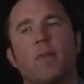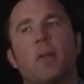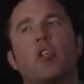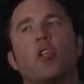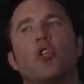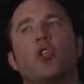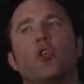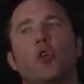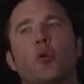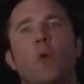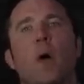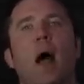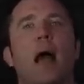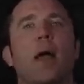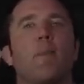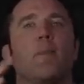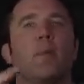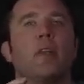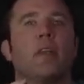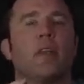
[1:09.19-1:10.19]
But do
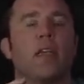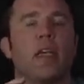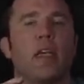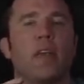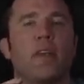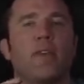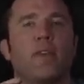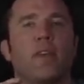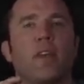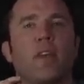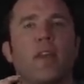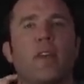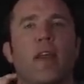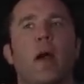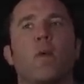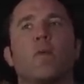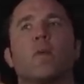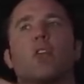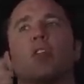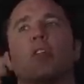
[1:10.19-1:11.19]
I believe that
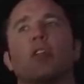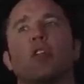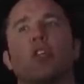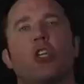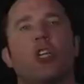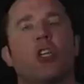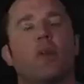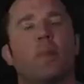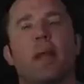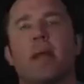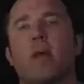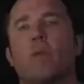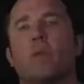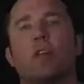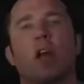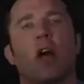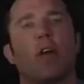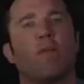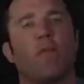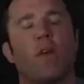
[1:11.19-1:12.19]
that was legitimate? It
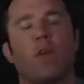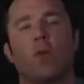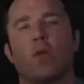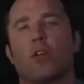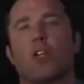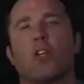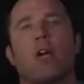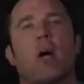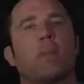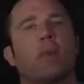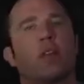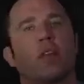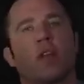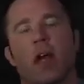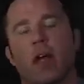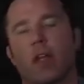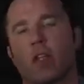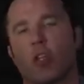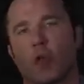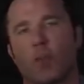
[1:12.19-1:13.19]
was not photoshopped. It's
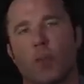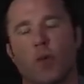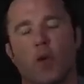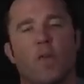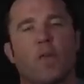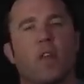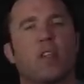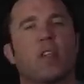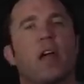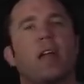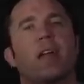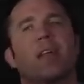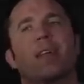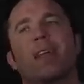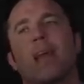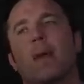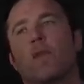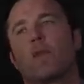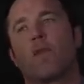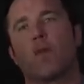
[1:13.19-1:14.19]
not a spoof. It's not an
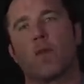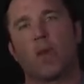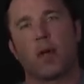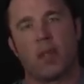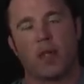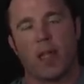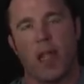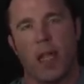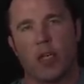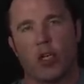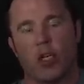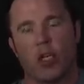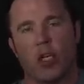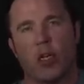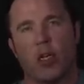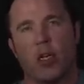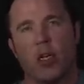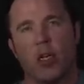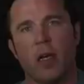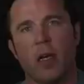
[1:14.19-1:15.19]
attempt for
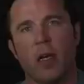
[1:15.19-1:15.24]
attention.